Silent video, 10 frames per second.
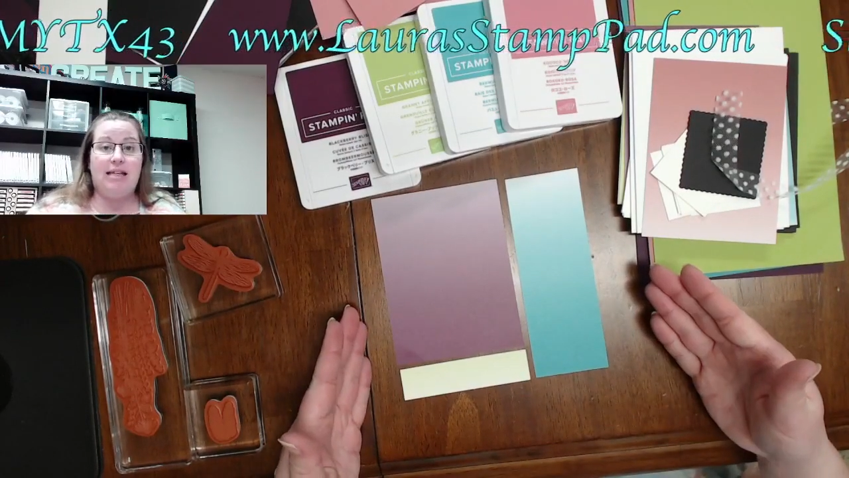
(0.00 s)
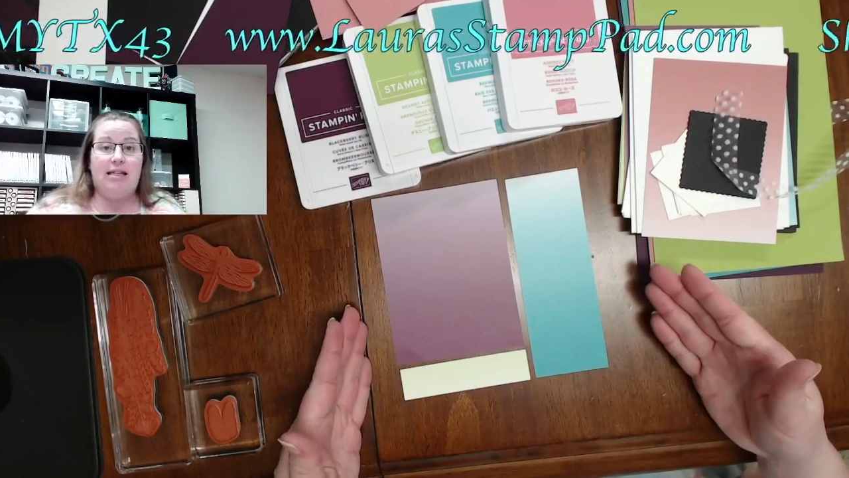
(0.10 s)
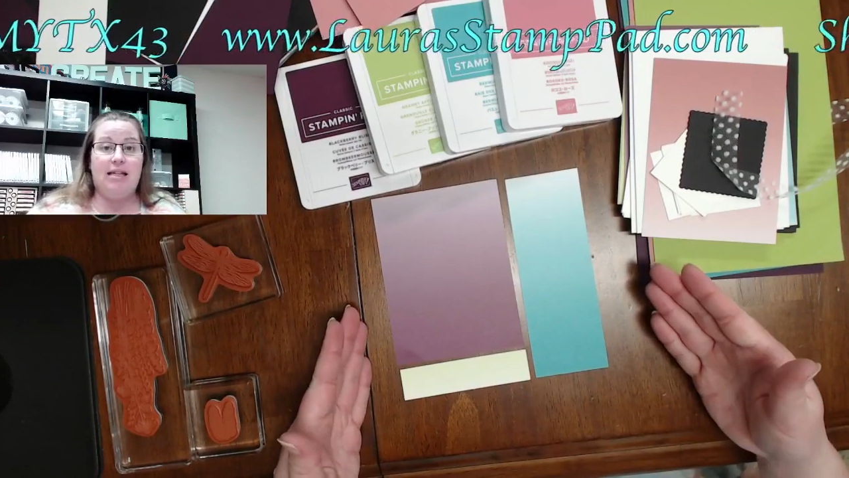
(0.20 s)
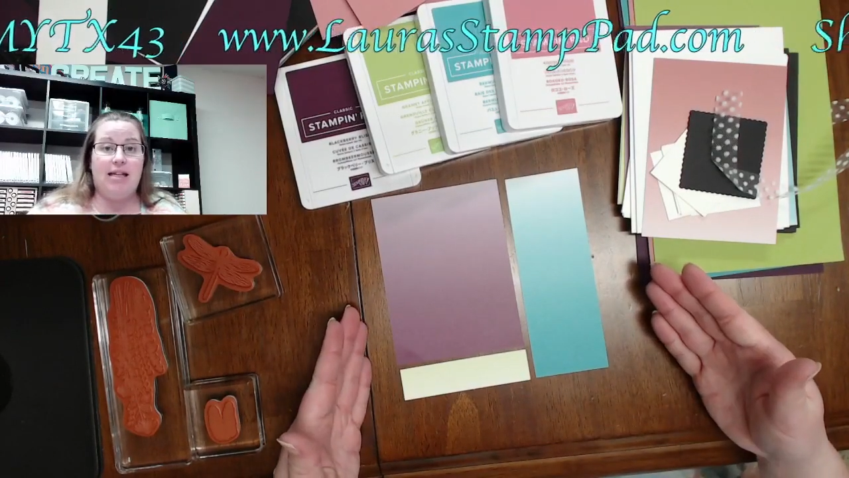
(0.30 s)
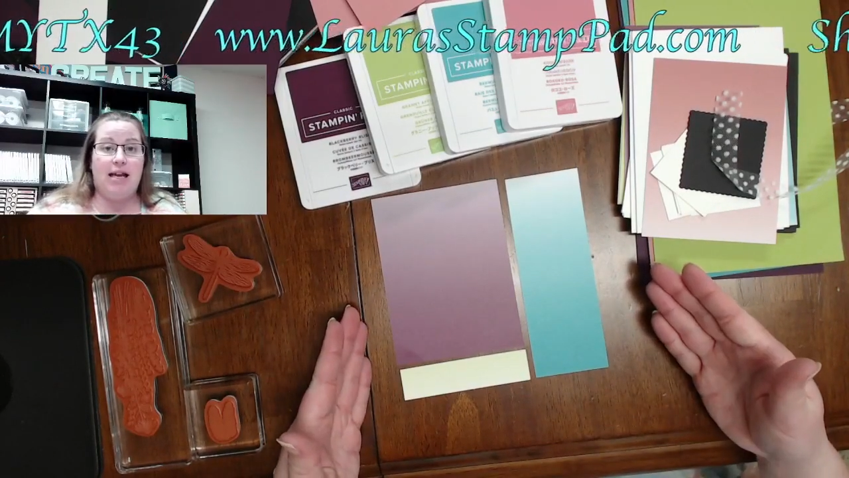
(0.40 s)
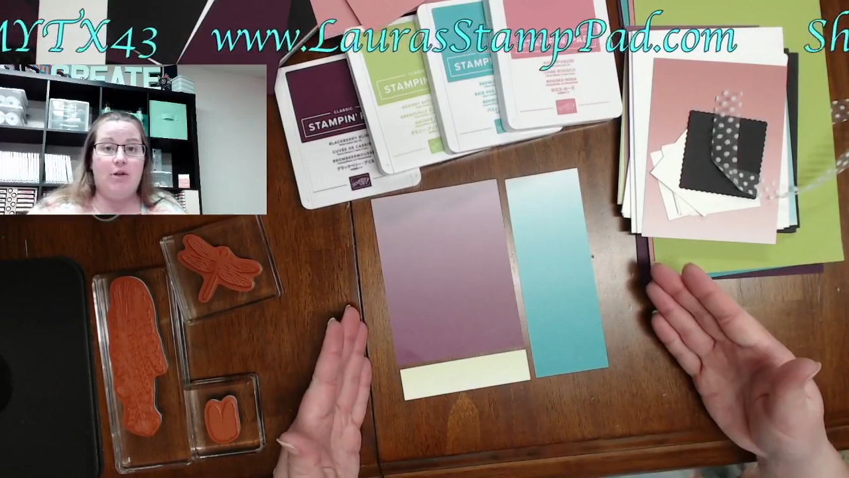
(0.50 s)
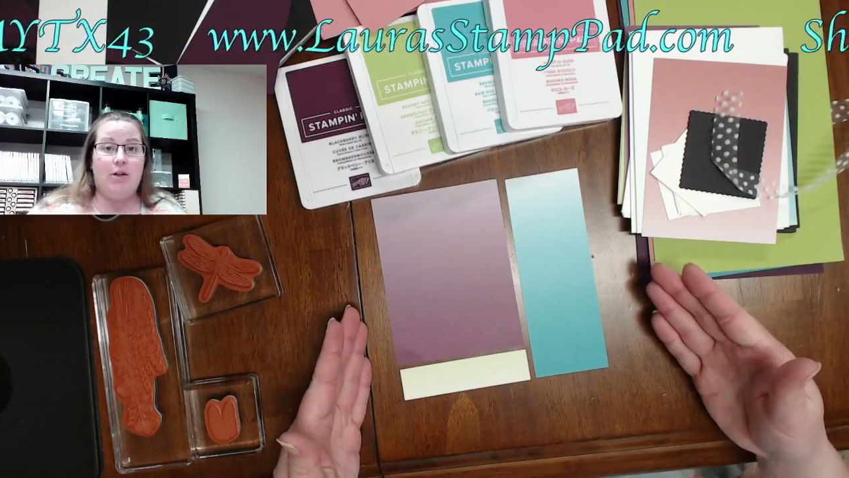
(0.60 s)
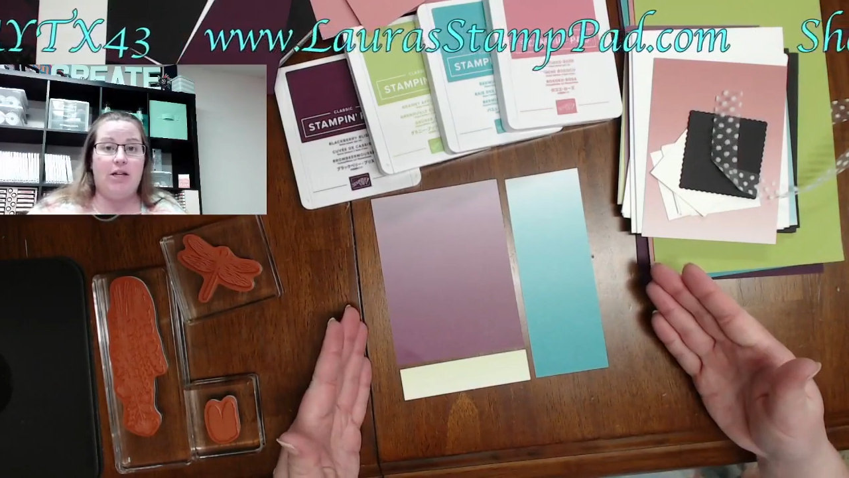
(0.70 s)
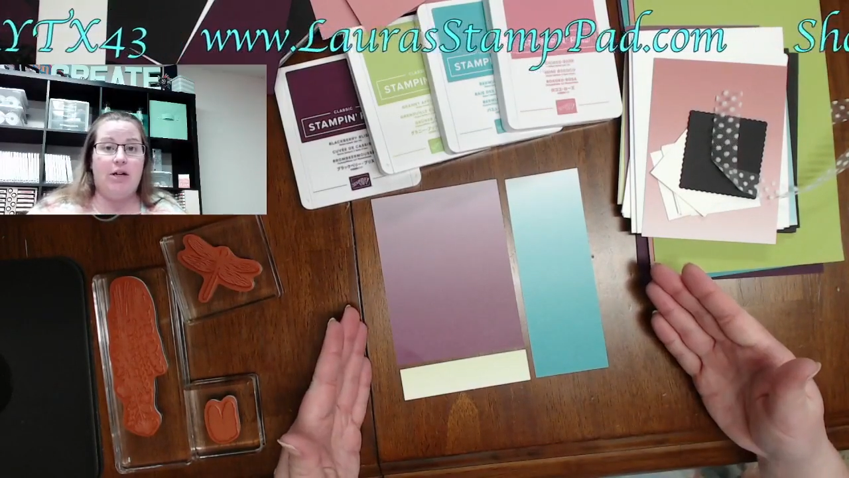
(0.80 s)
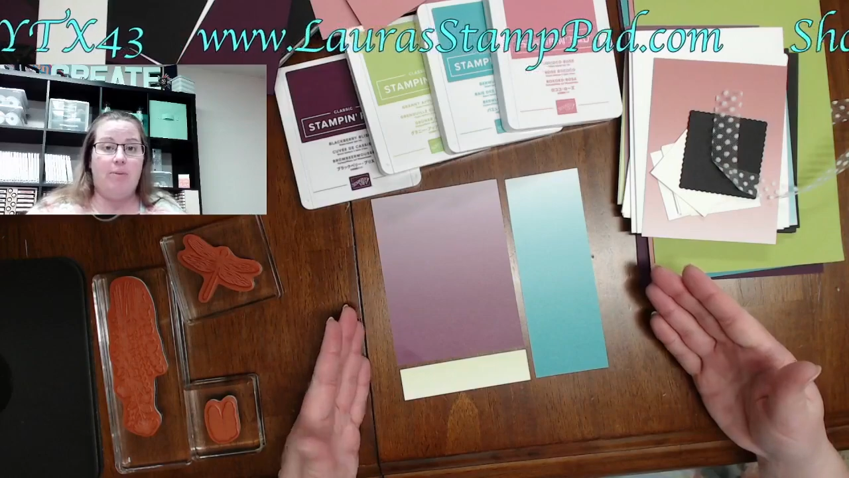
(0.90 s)
Designer
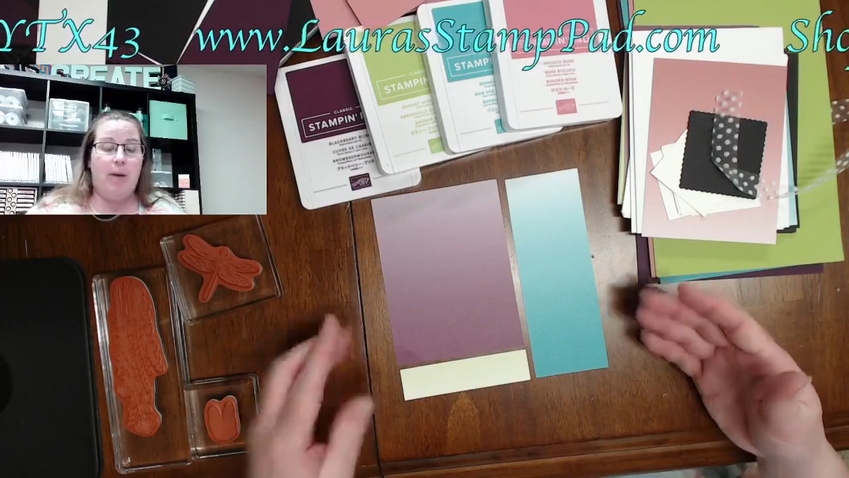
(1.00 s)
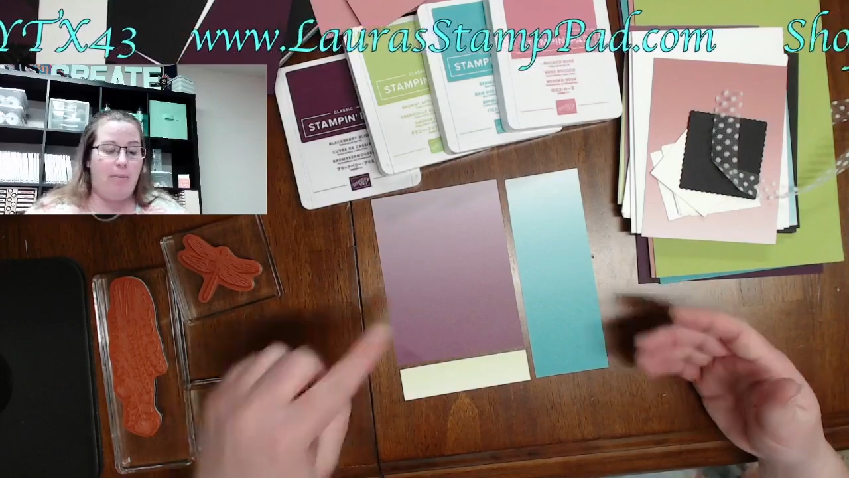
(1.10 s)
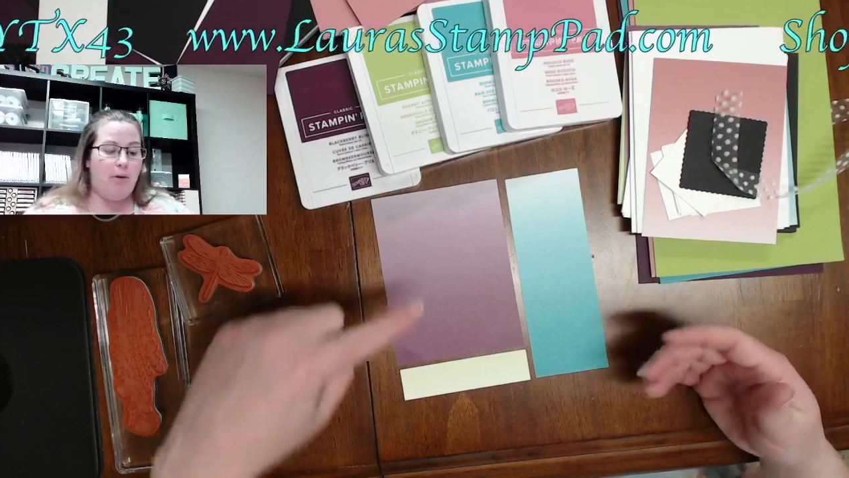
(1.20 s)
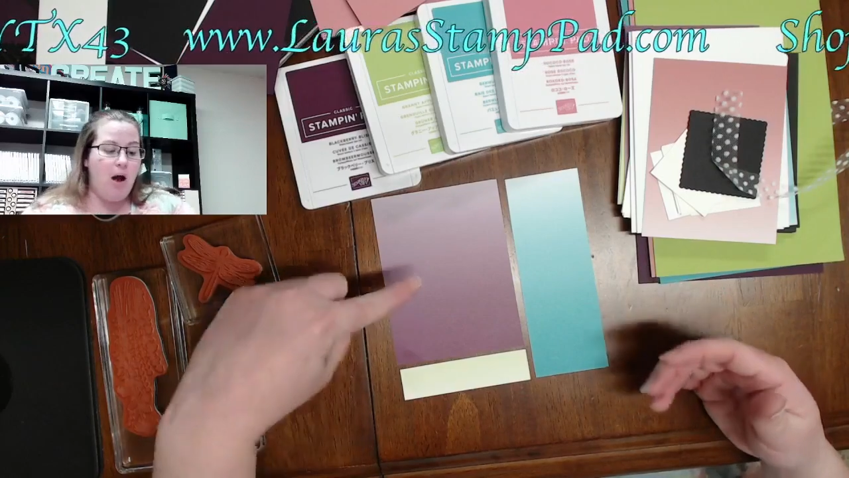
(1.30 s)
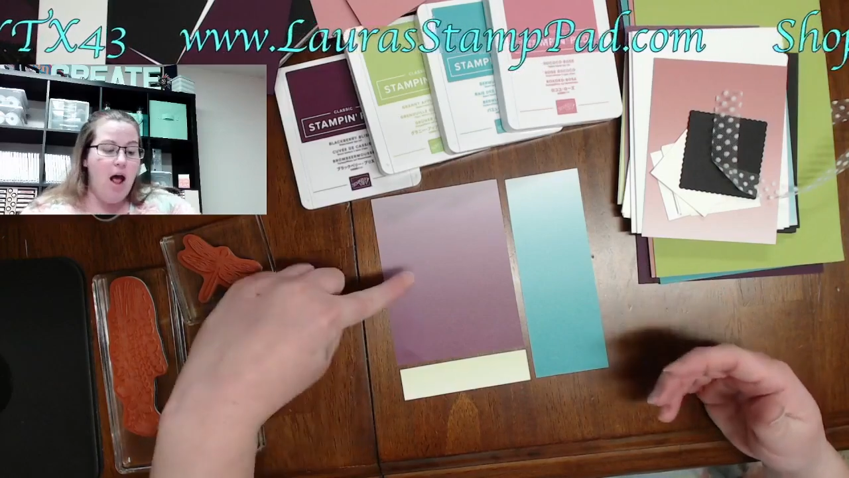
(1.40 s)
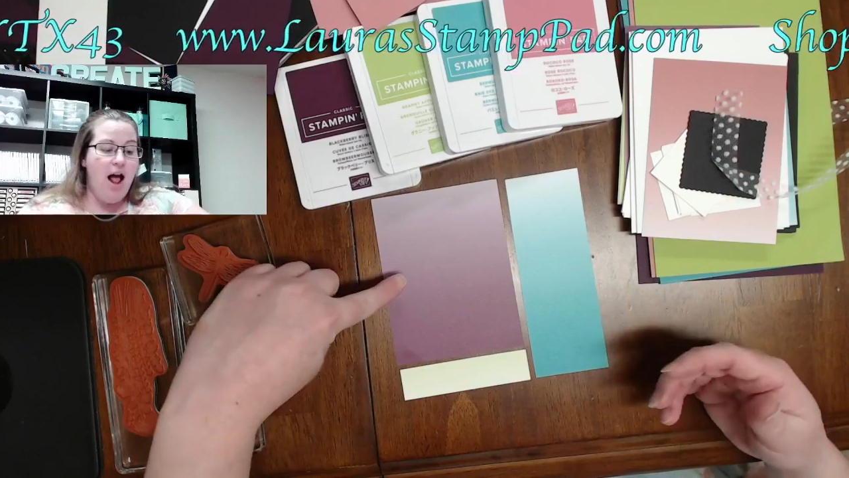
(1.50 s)
Series Paper.